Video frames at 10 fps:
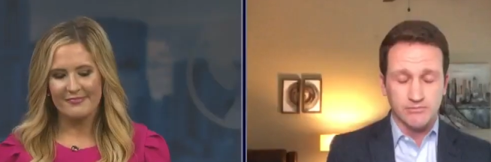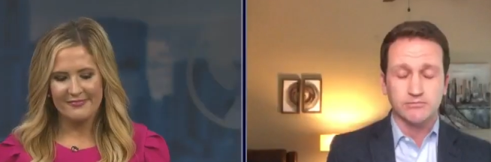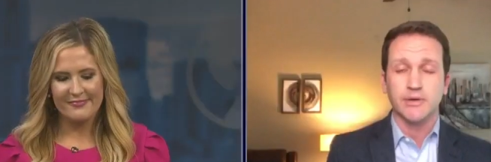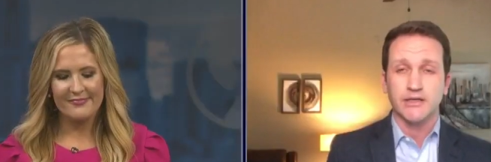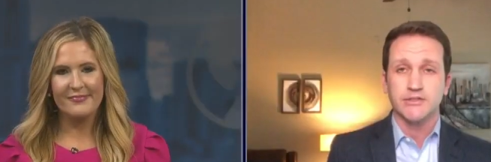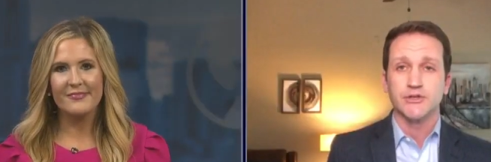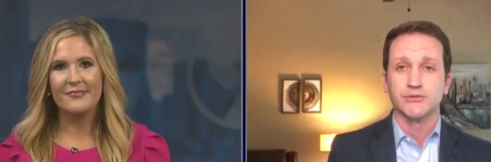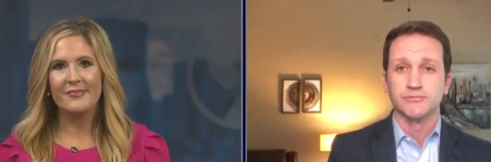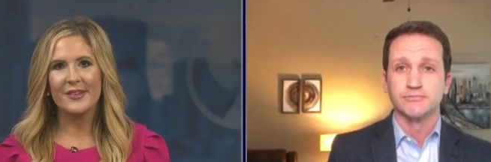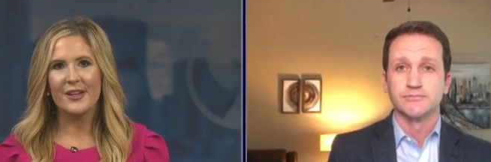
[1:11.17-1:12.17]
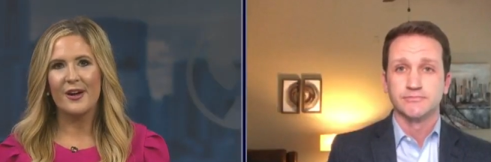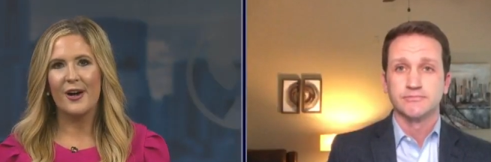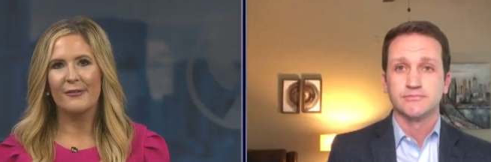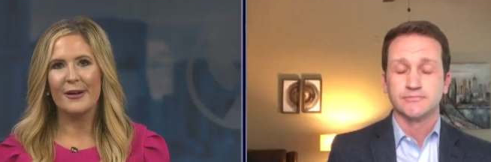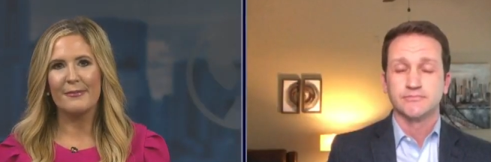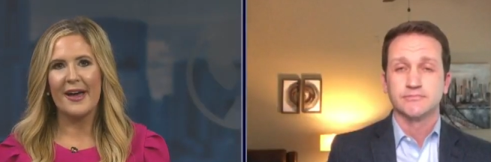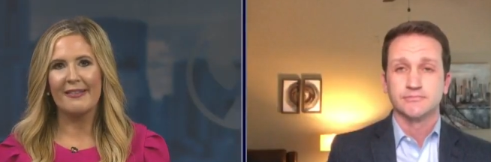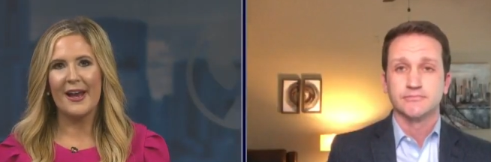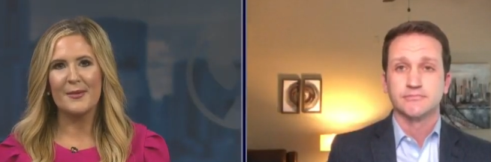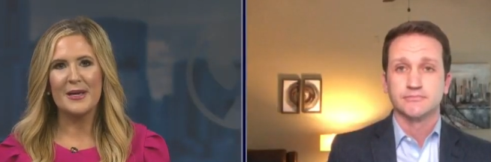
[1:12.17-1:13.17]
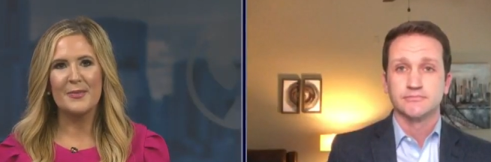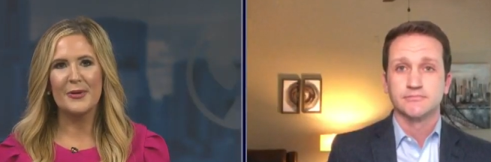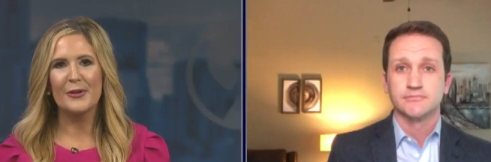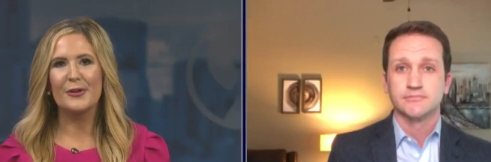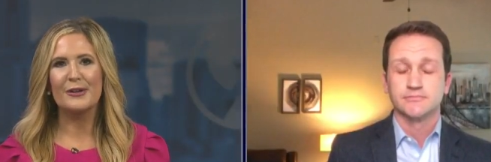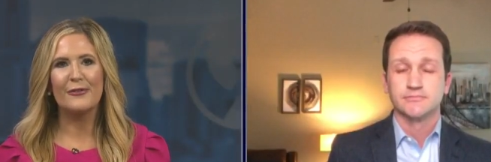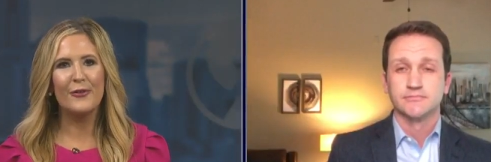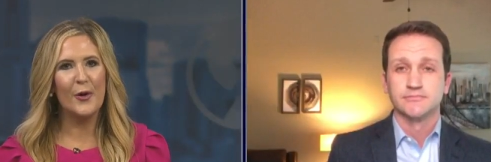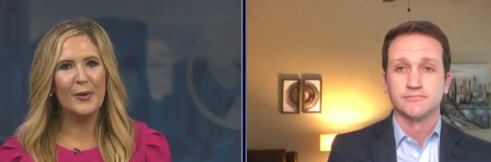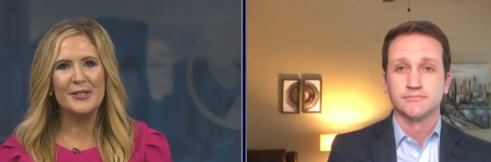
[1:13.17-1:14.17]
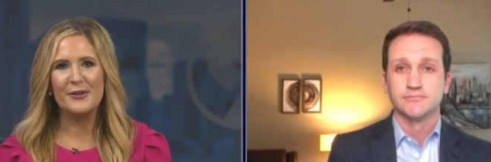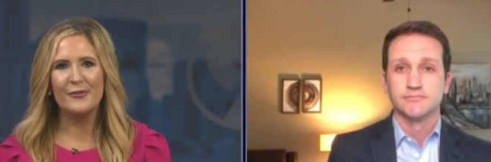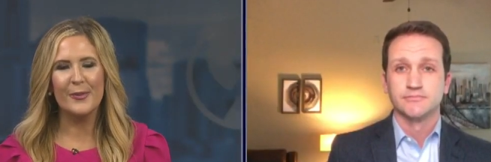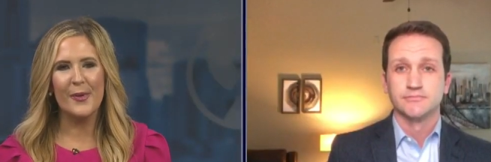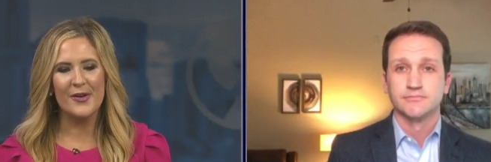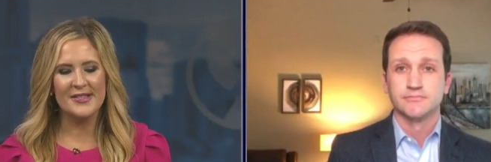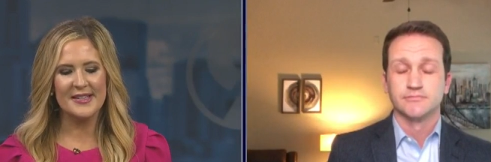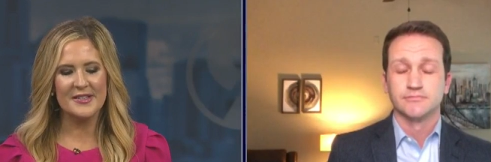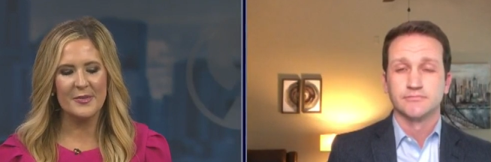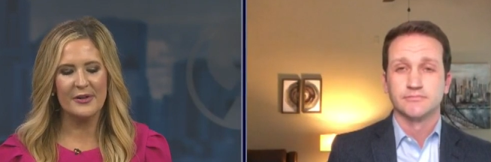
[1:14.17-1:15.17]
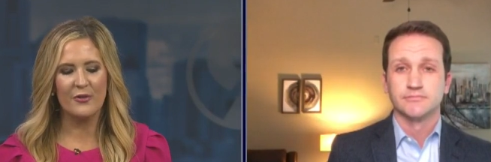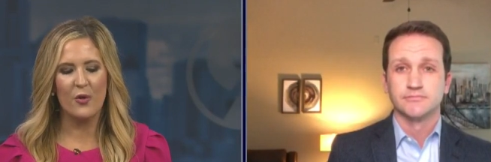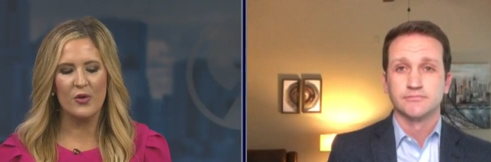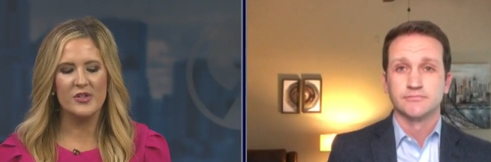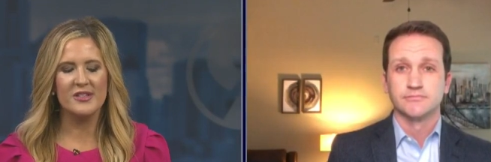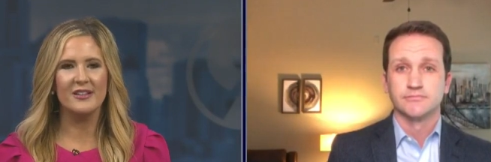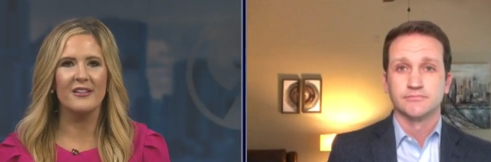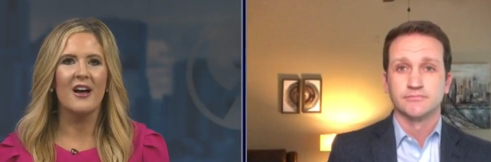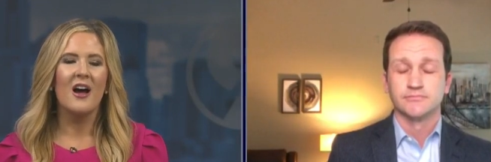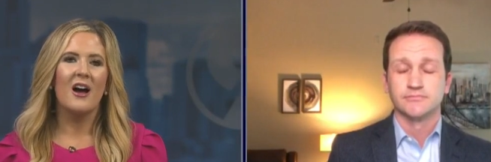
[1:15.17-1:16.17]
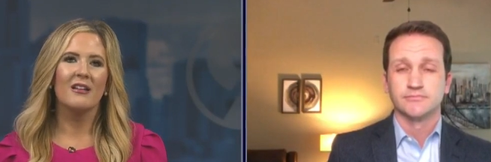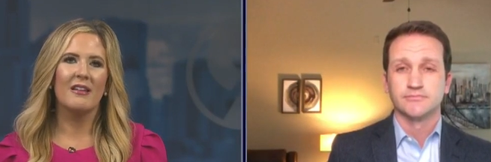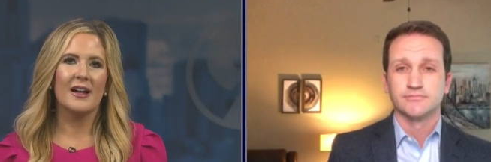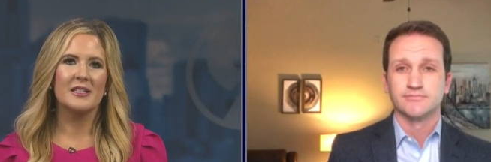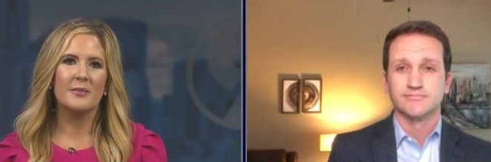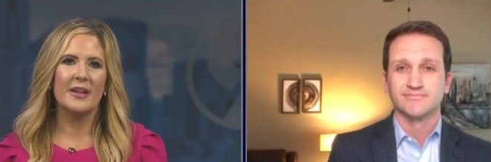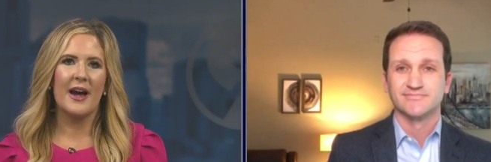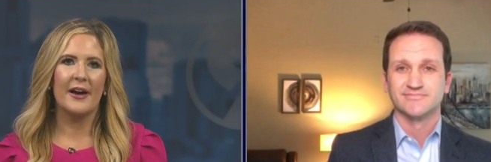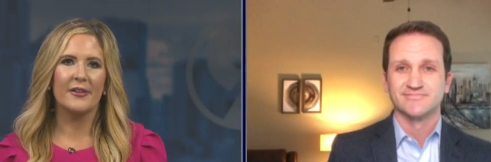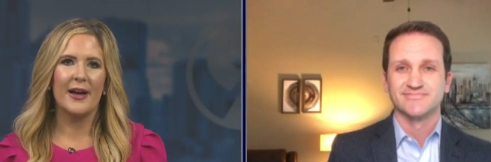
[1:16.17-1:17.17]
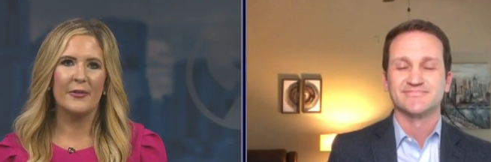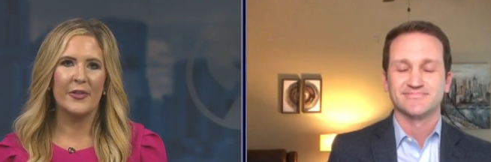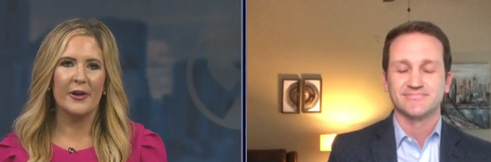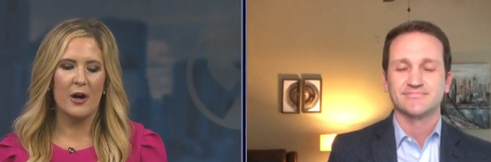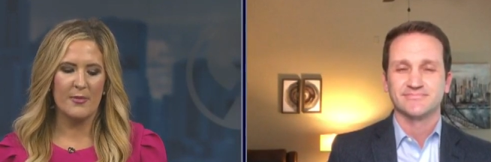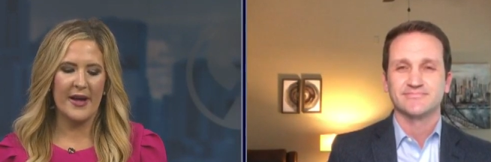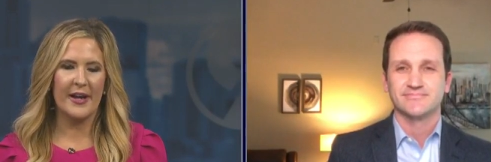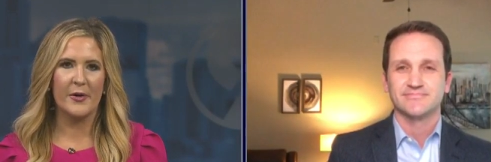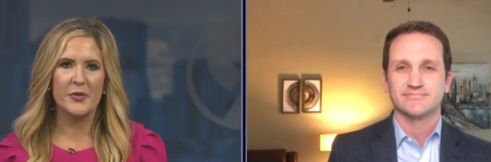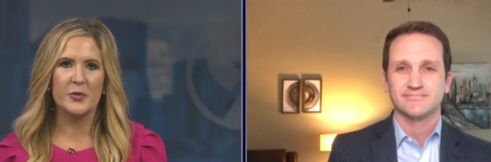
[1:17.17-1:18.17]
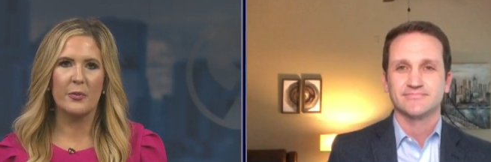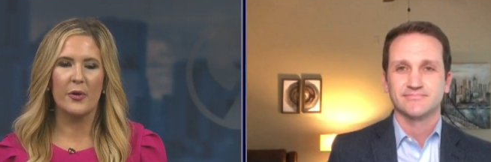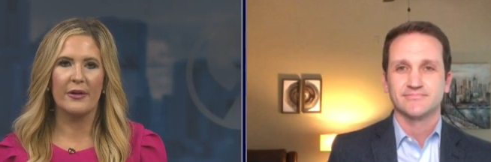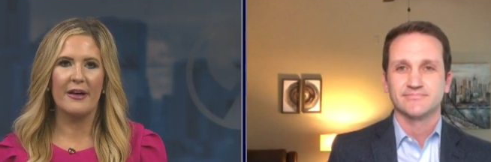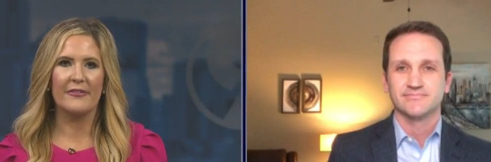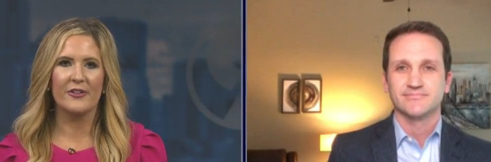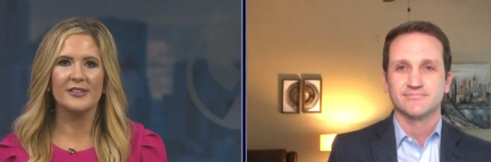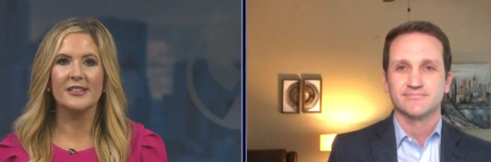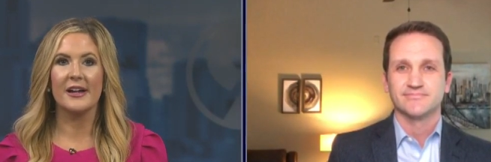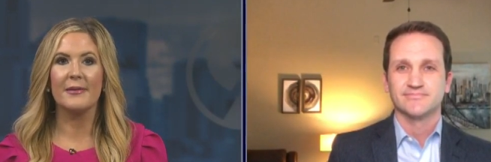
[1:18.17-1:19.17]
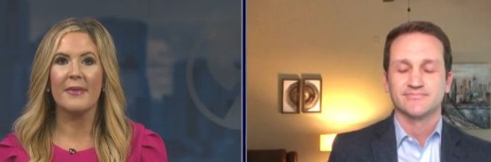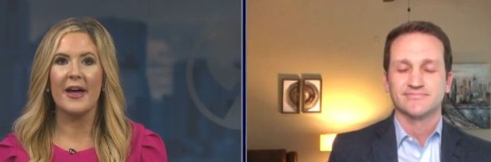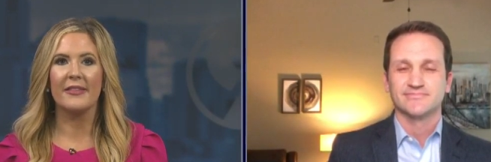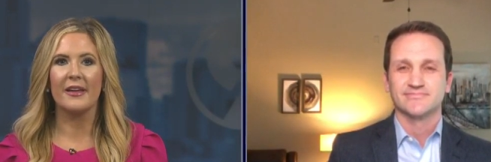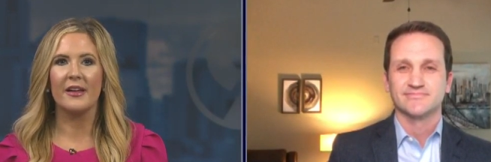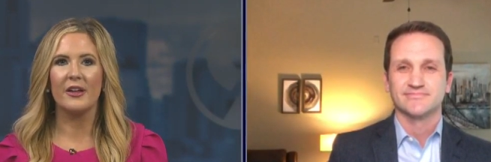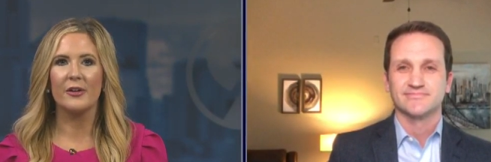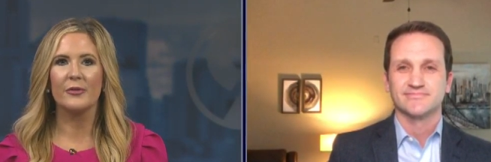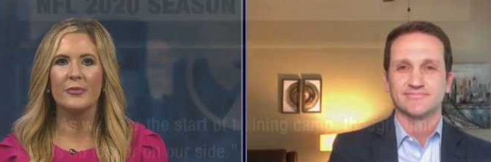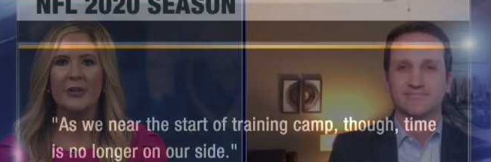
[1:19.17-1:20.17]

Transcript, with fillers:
Speaker 1: now, back to you.
Speaker 2: All right, Matt. A lot of people looking forward to football season, but of course, still a lot to be ironed out there. Our Matt Harris reporting live for us tonight. Matt, thank you.